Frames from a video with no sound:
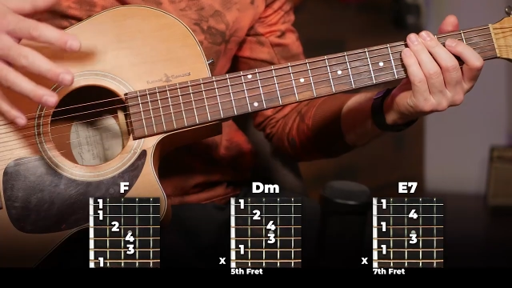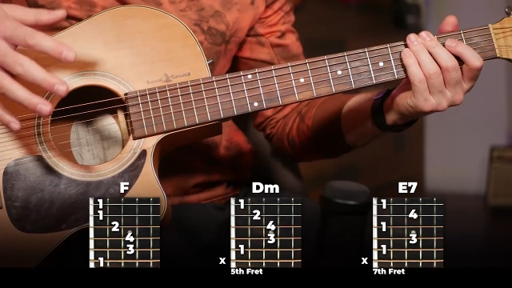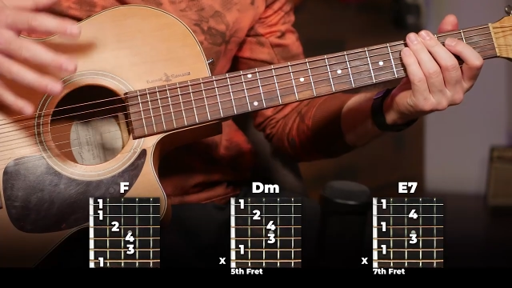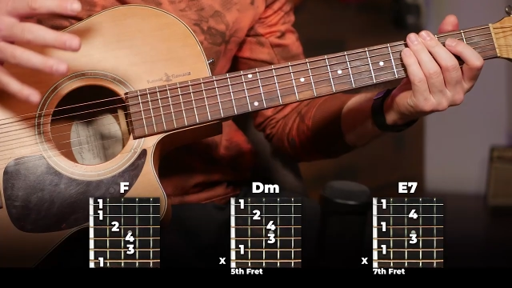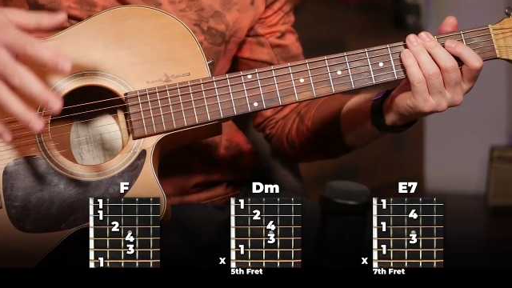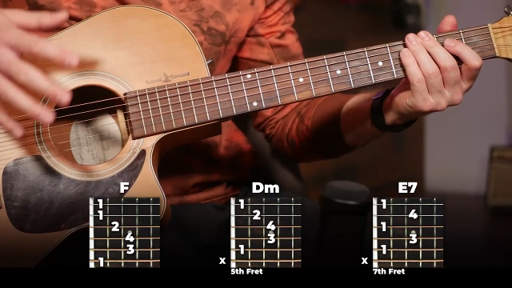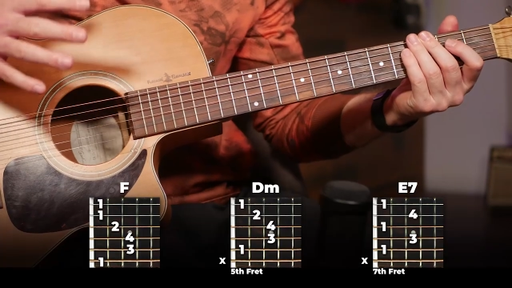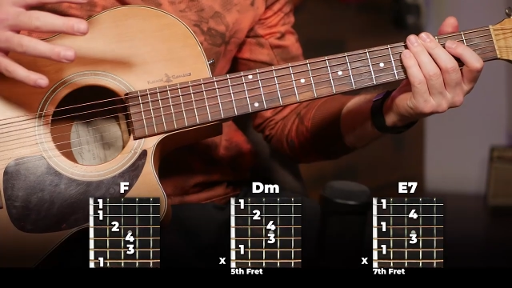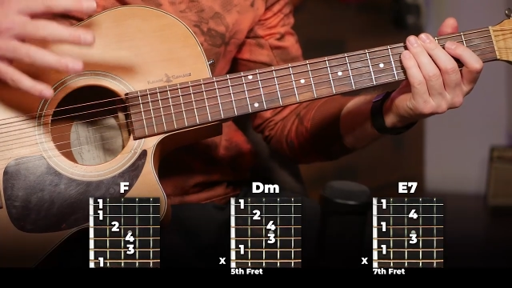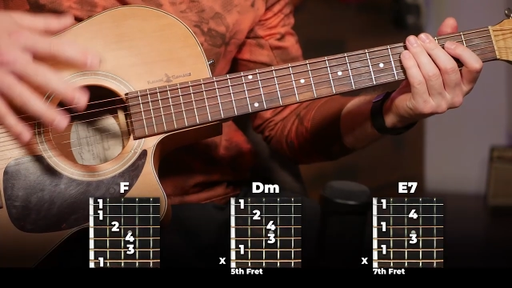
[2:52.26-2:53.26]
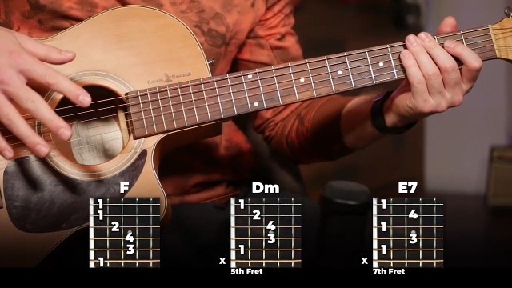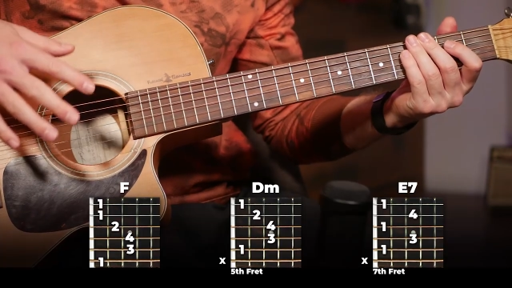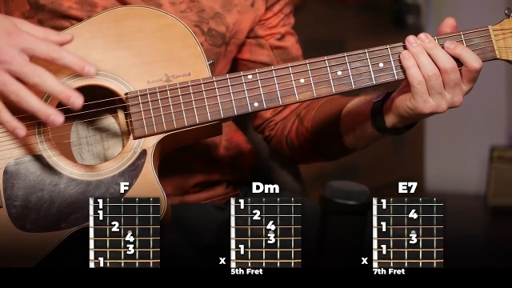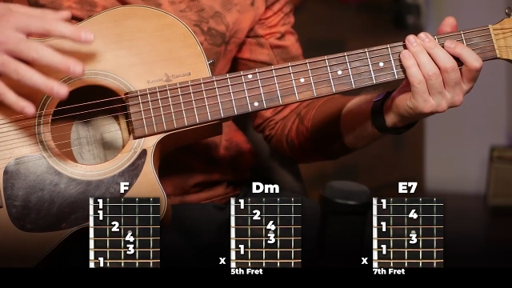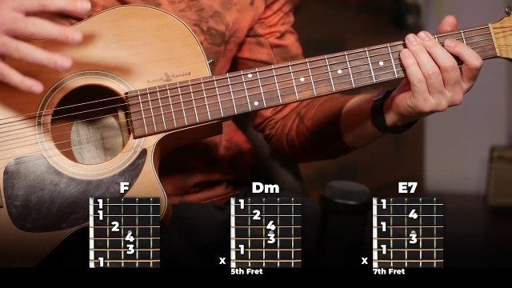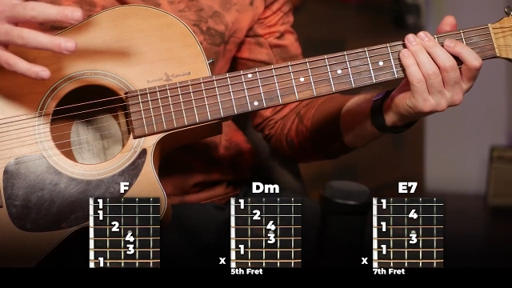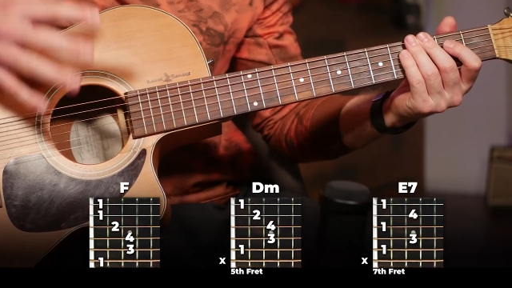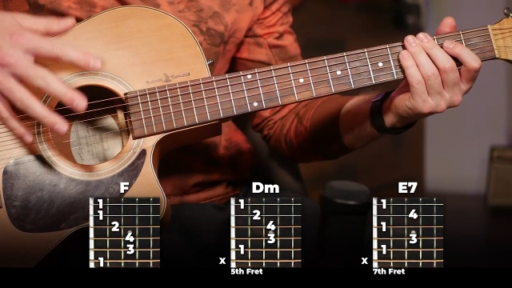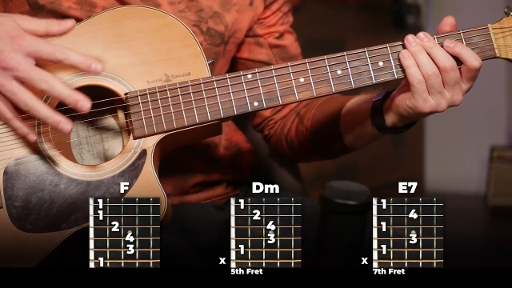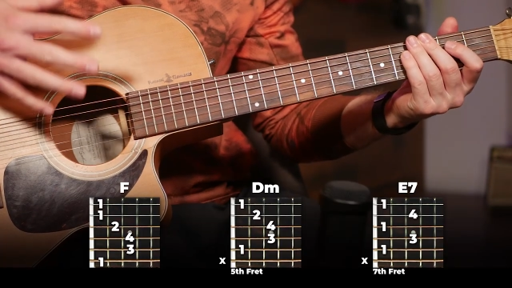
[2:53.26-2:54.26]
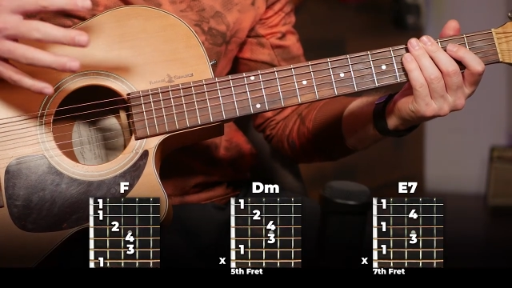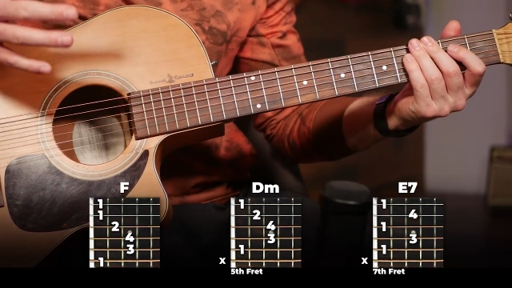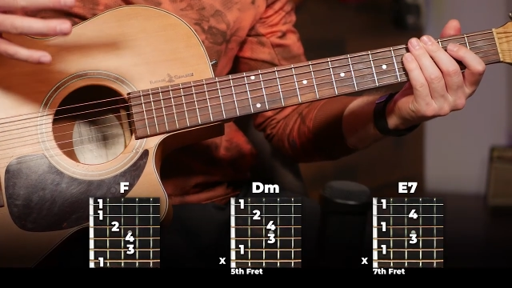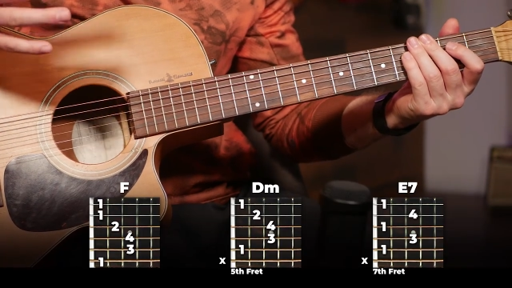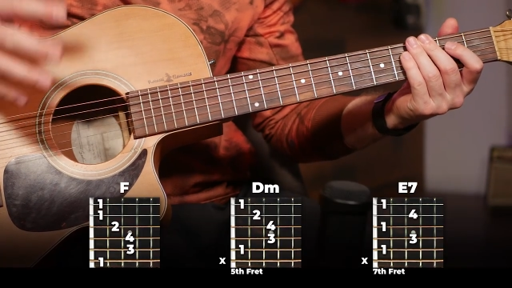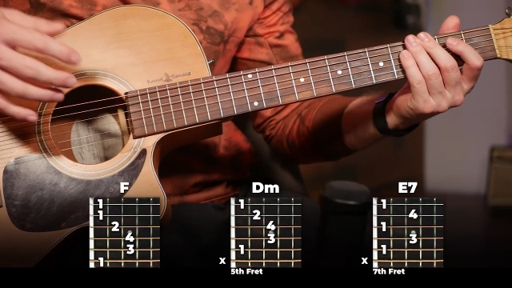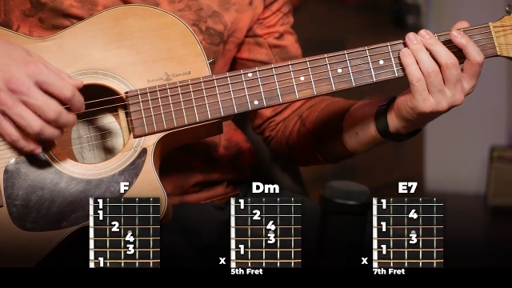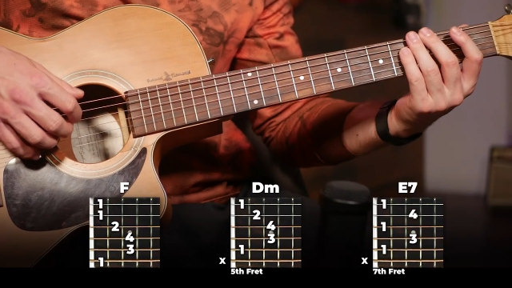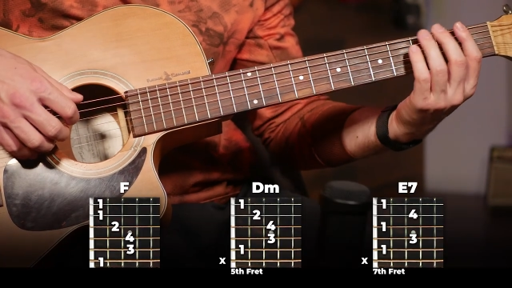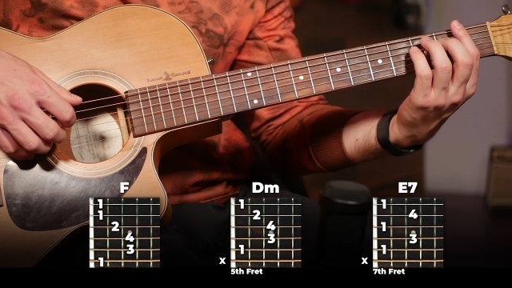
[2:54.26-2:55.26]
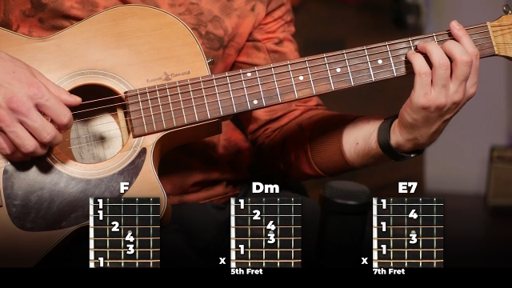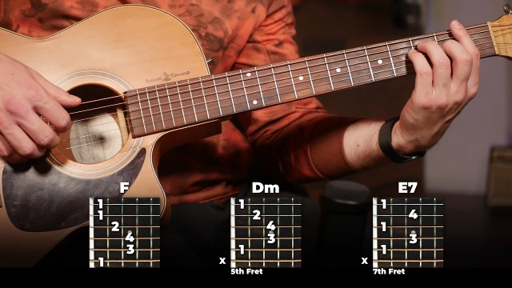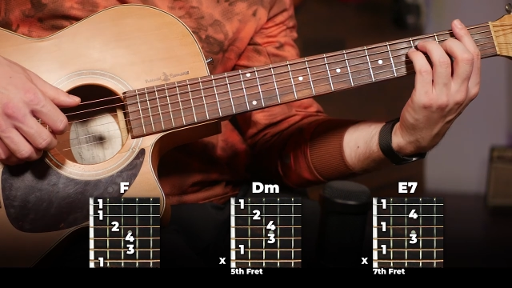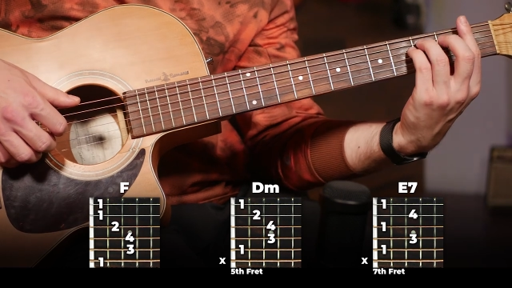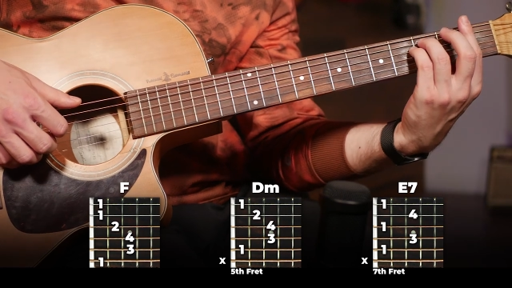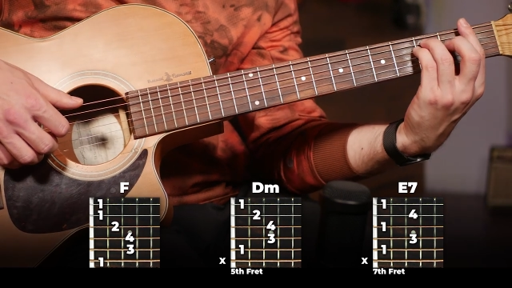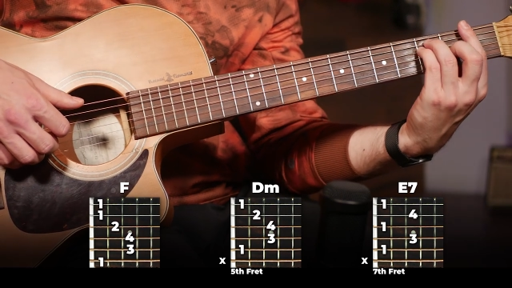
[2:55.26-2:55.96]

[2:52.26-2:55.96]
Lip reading: Nobody's mouth can be seen.